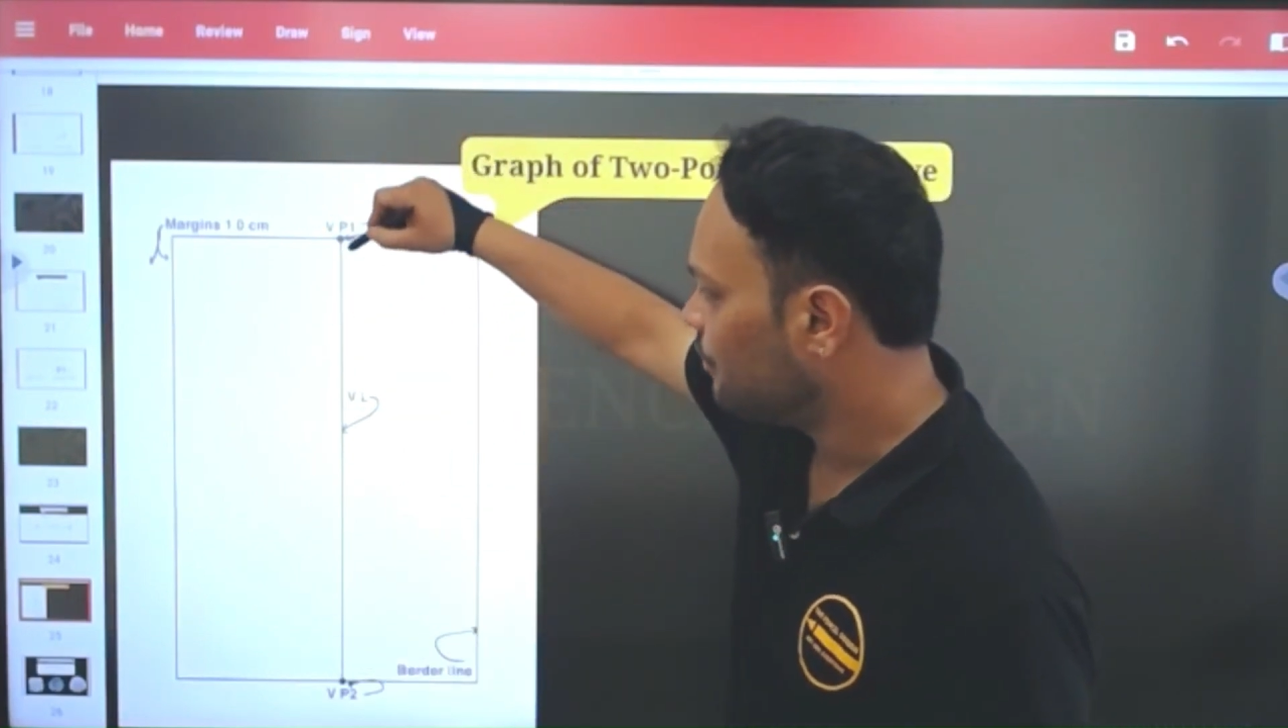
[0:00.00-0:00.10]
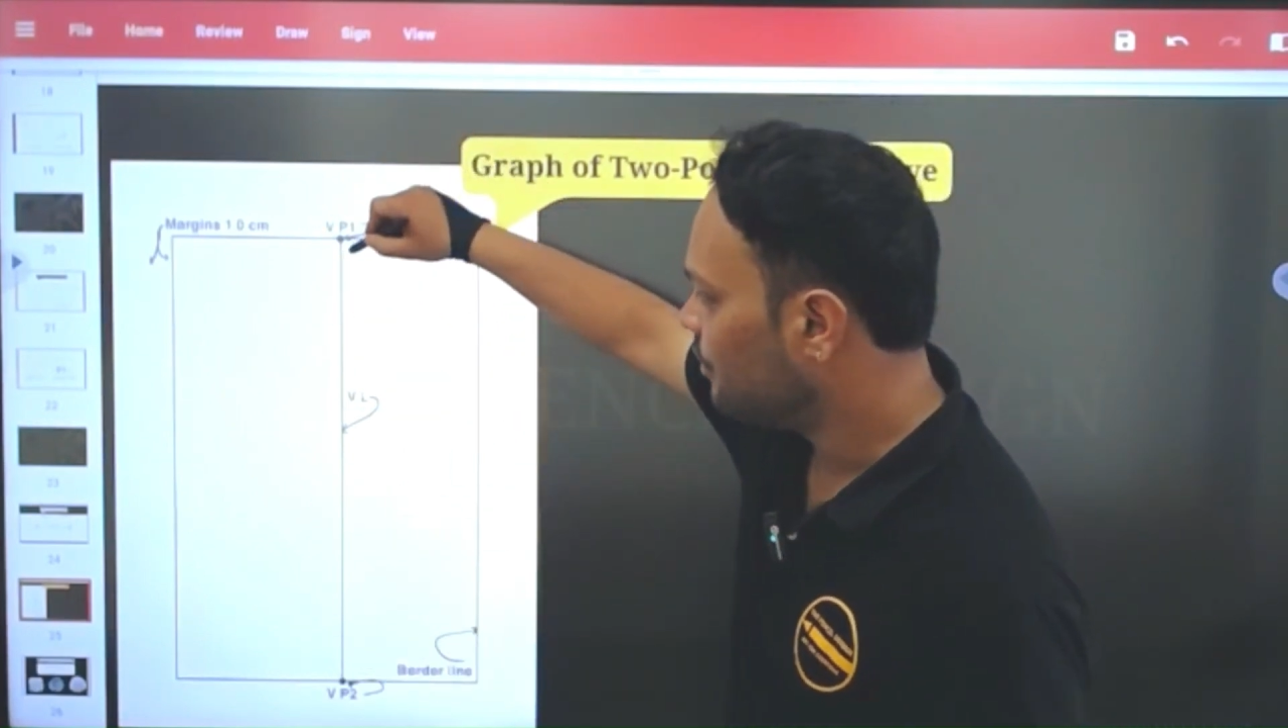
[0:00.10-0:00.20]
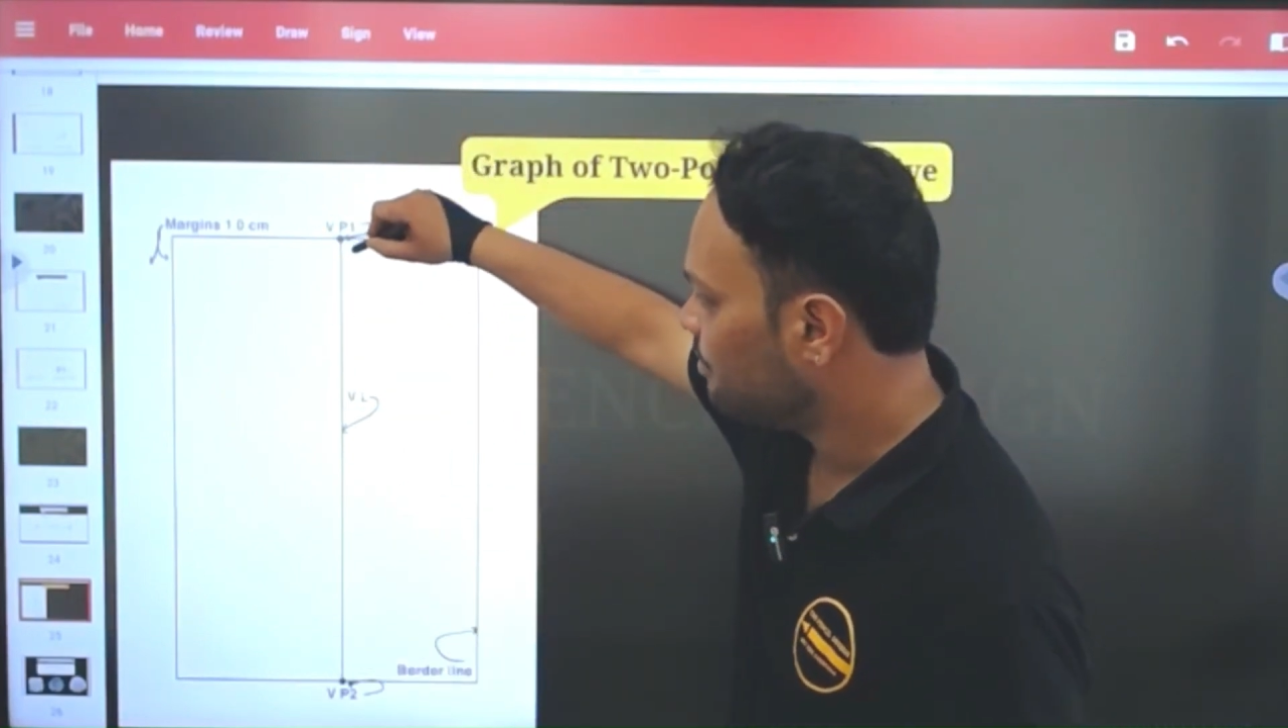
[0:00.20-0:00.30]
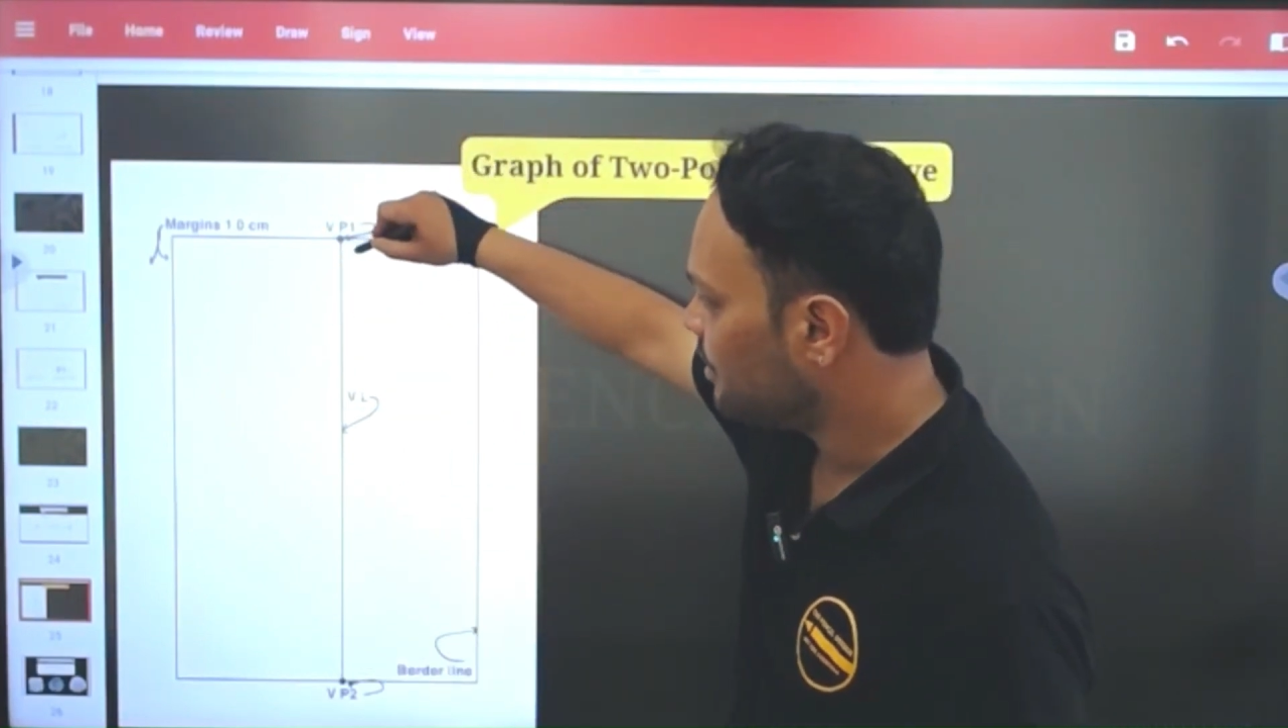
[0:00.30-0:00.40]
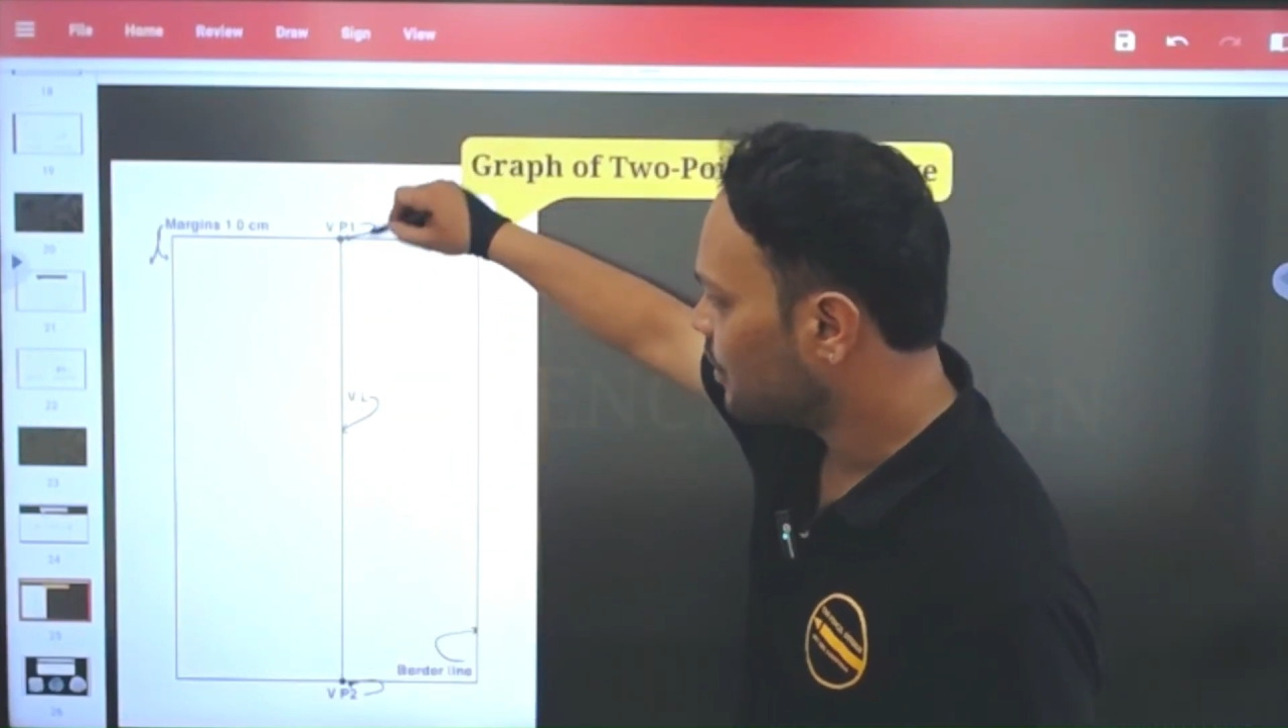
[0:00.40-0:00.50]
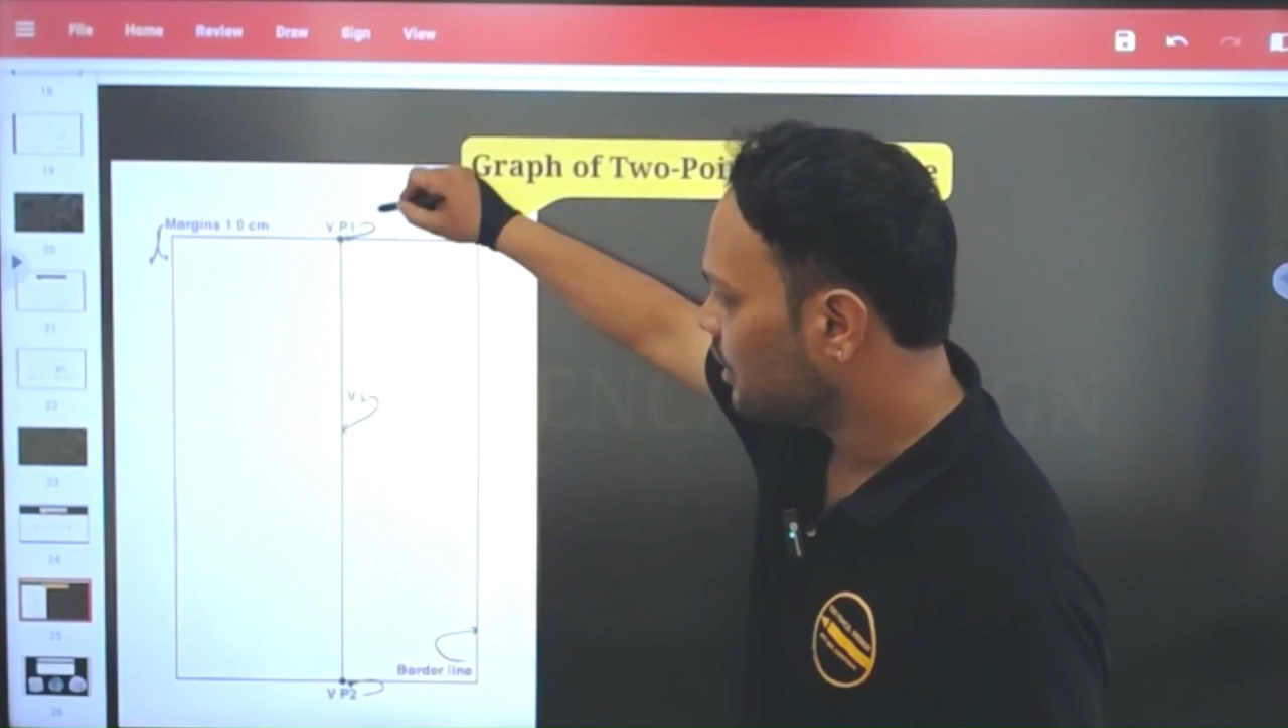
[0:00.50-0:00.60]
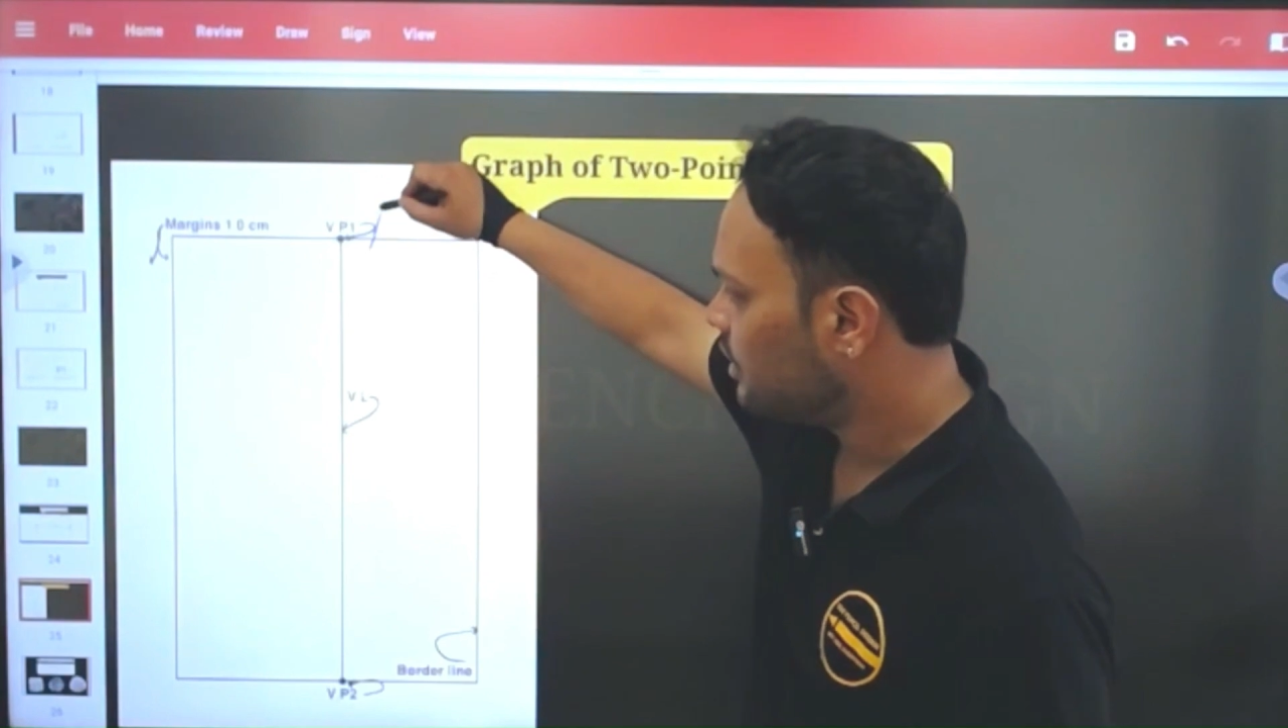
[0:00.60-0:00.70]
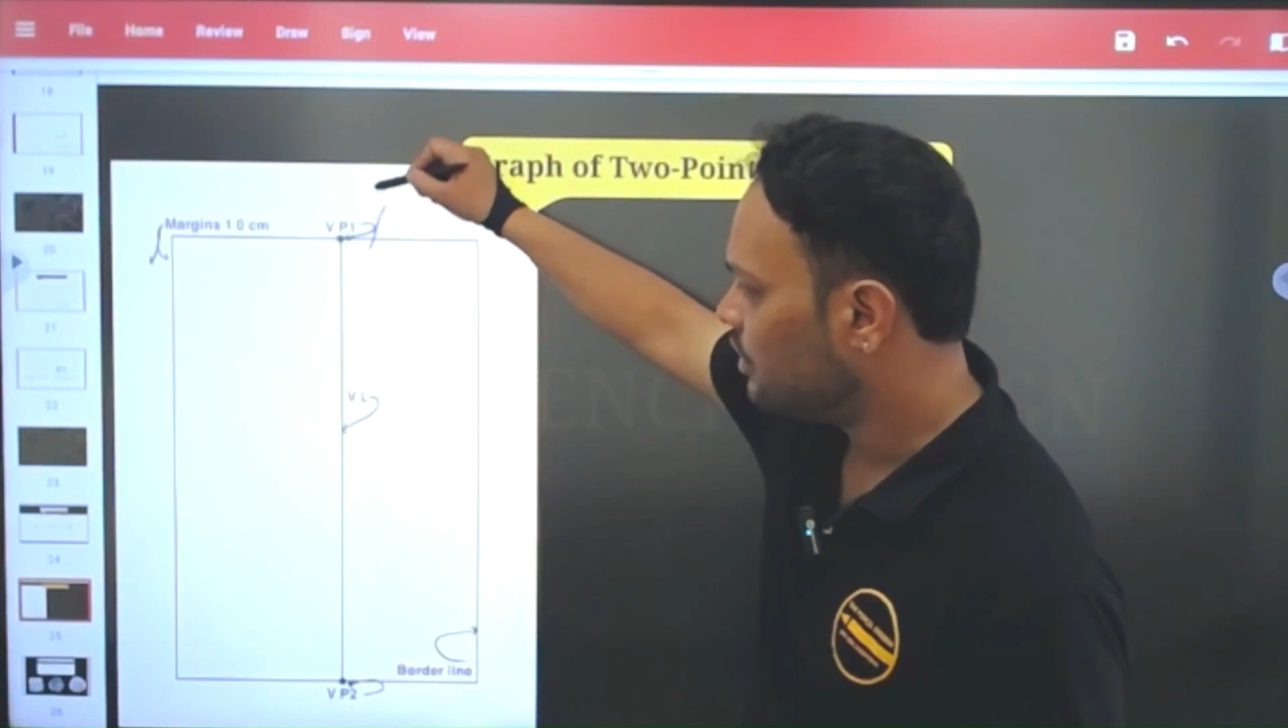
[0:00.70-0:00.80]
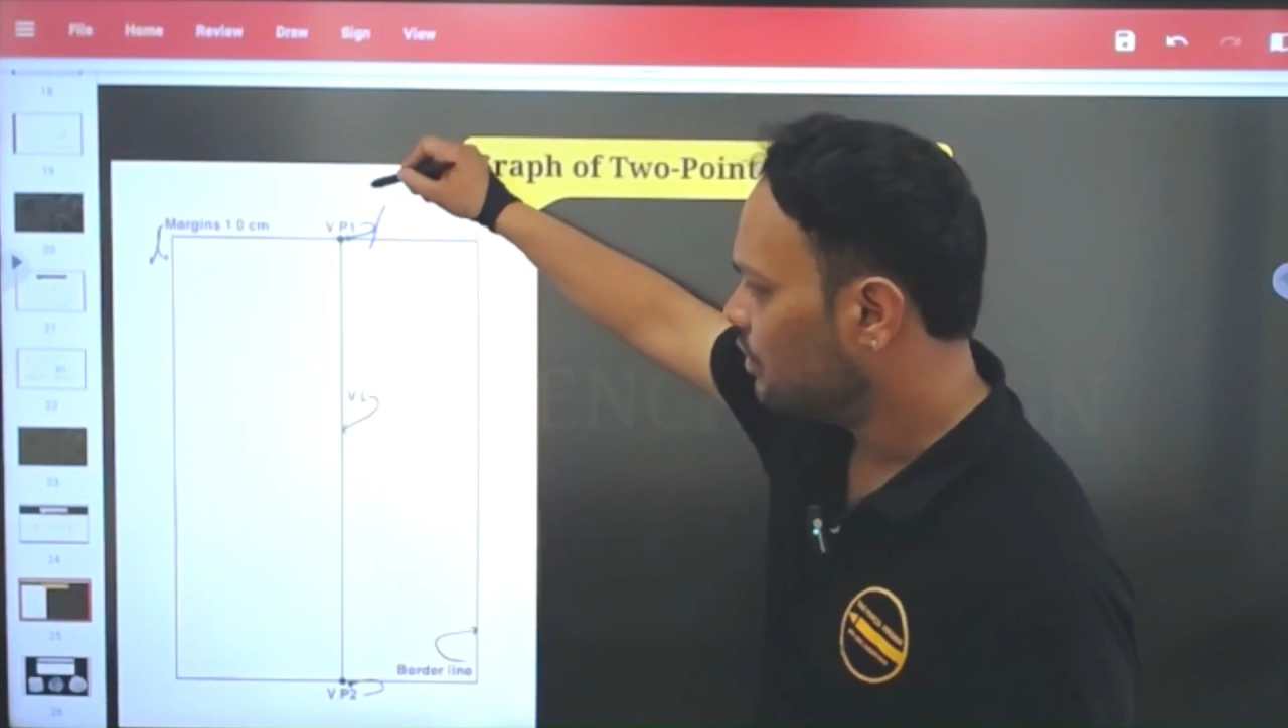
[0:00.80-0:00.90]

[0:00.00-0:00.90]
VP1